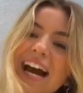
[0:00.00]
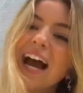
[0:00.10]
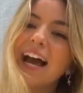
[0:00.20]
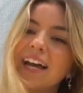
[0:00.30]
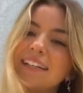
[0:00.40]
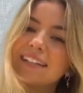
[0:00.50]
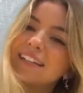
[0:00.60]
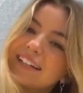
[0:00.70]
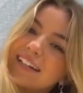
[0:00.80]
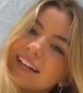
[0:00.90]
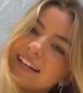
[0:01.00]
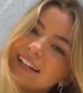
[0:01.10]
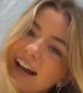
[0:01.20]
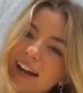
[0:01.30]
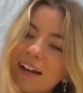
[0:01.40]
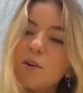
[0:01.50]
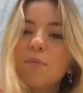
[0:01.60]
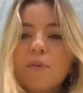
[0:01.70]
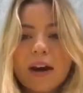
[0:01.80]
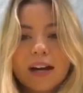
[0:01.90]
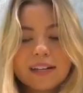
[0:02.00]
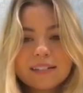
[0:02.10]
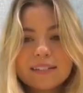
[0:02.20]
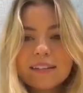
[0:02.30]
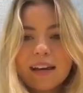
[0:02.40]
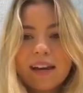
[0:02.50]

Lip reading: And yeah, I hope you guys